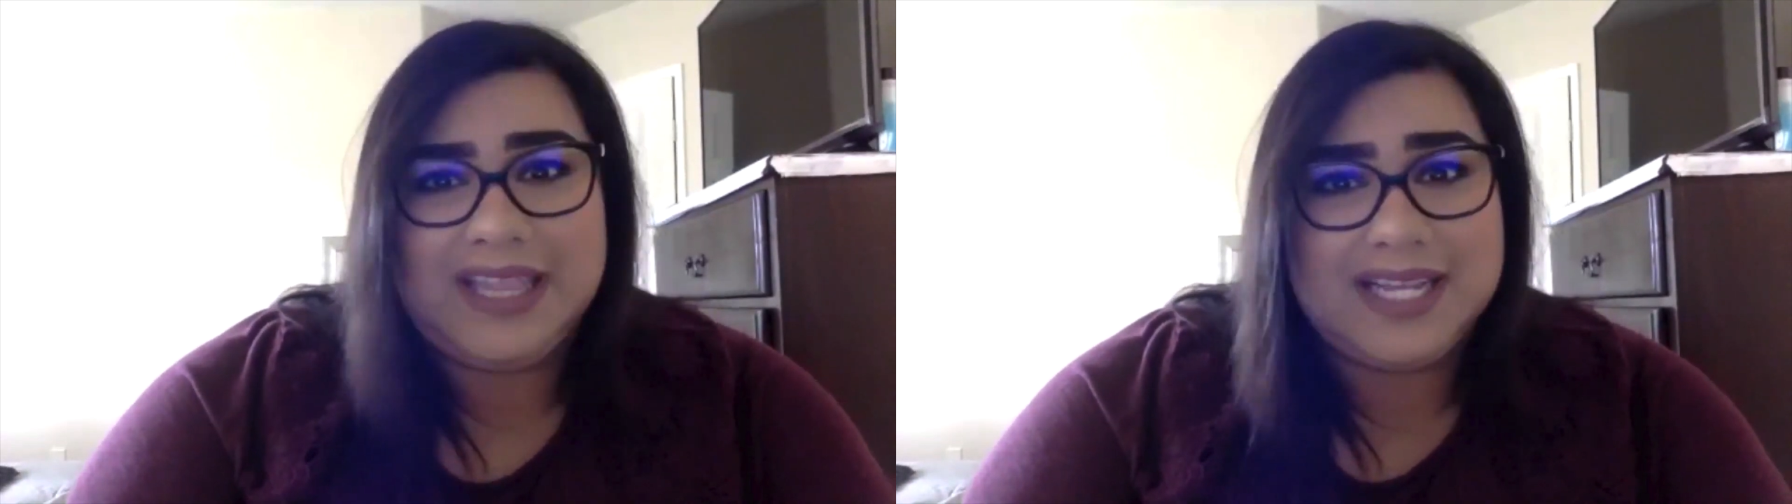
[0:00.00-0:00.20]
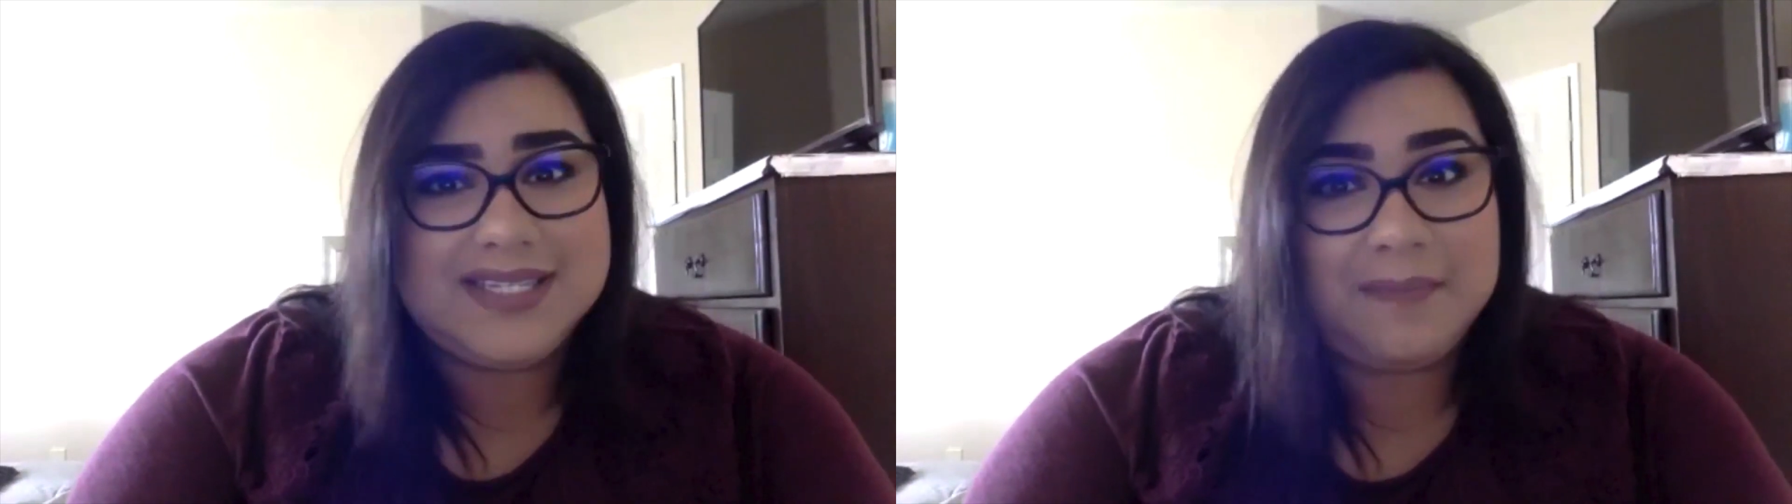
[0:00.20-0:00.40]

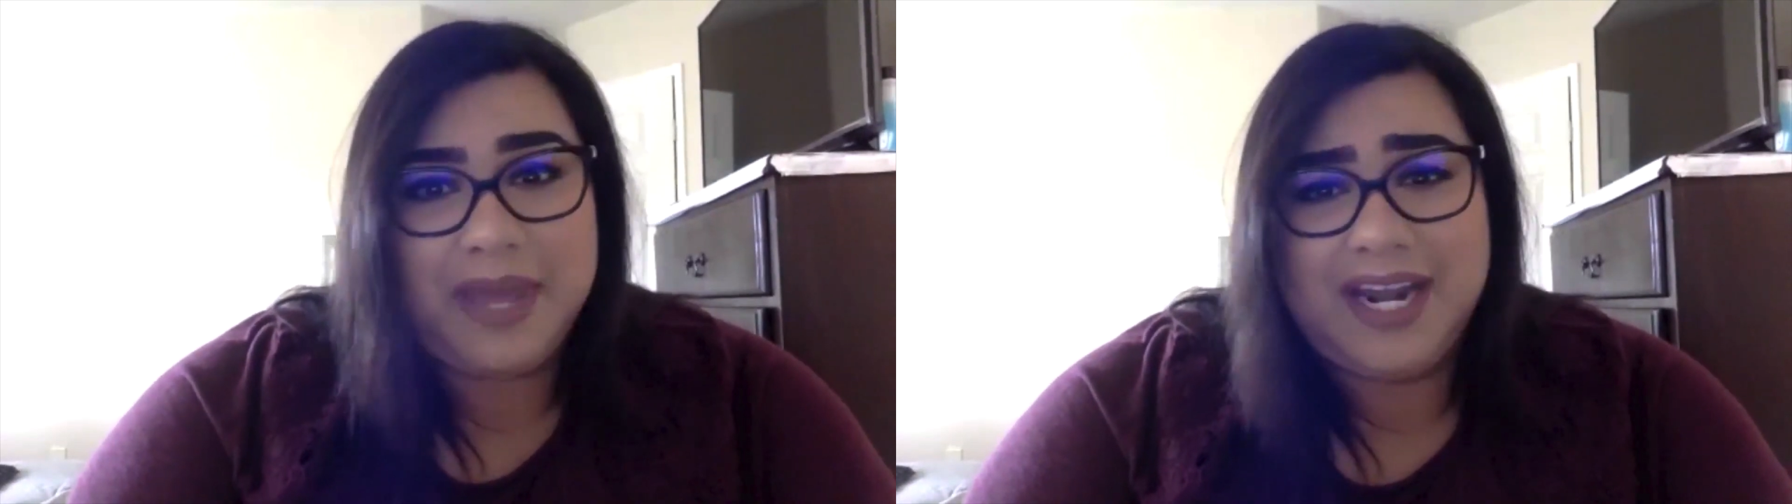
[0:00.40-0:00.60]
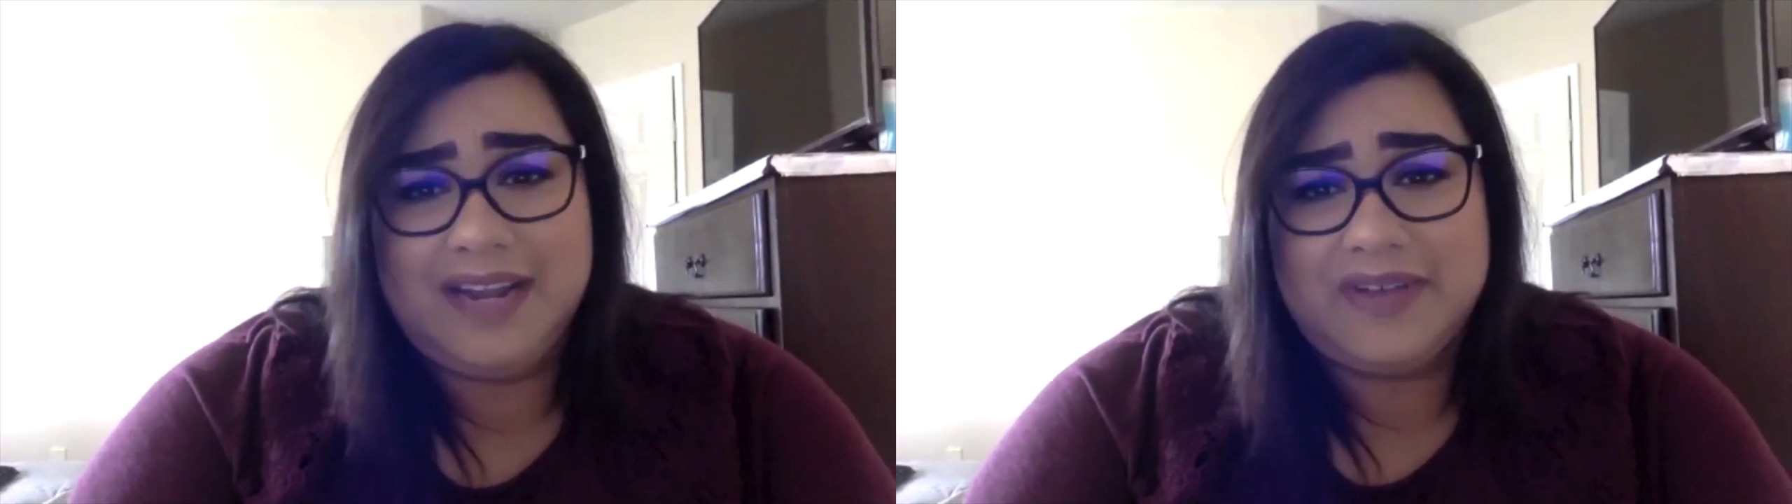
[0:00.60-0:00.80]
less
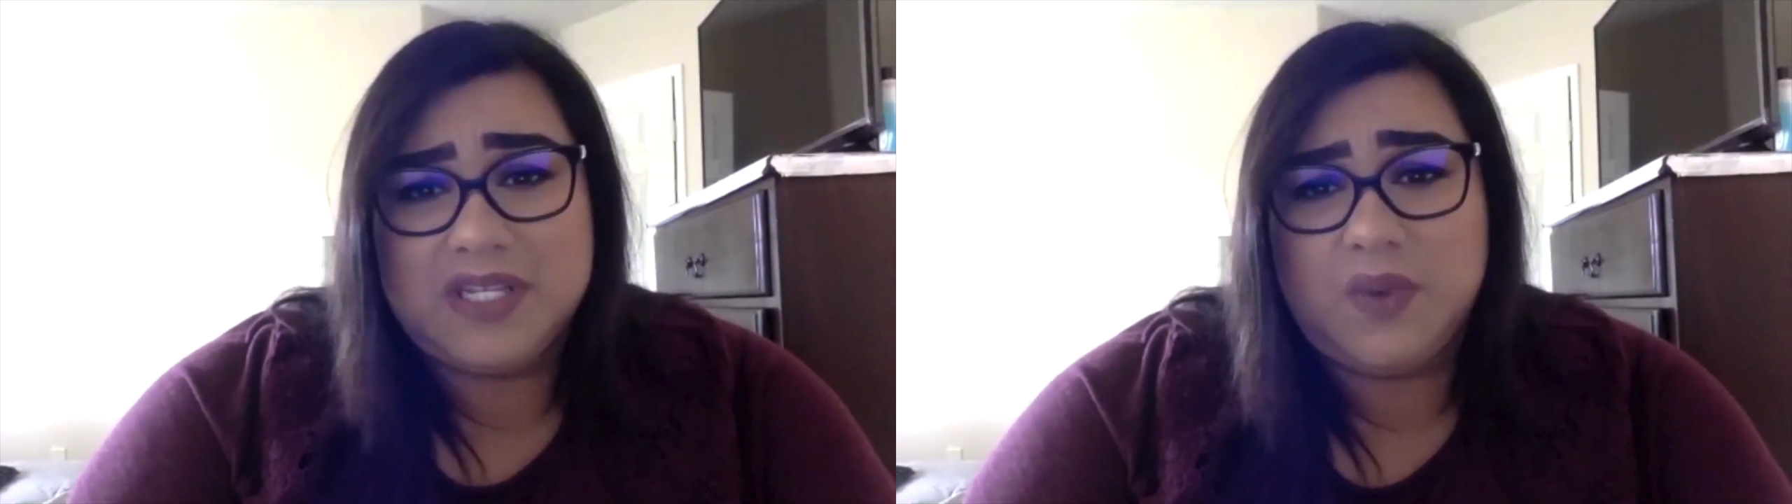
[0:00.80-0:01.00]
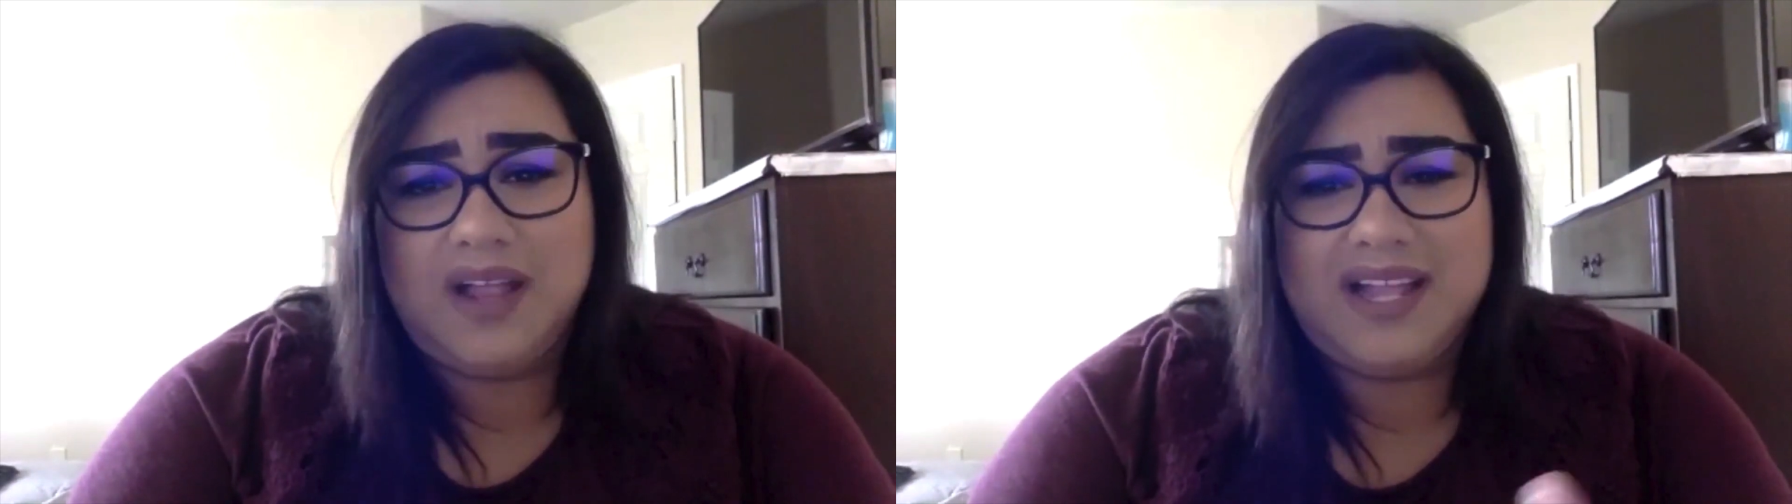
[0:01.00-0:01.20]
competitive as well,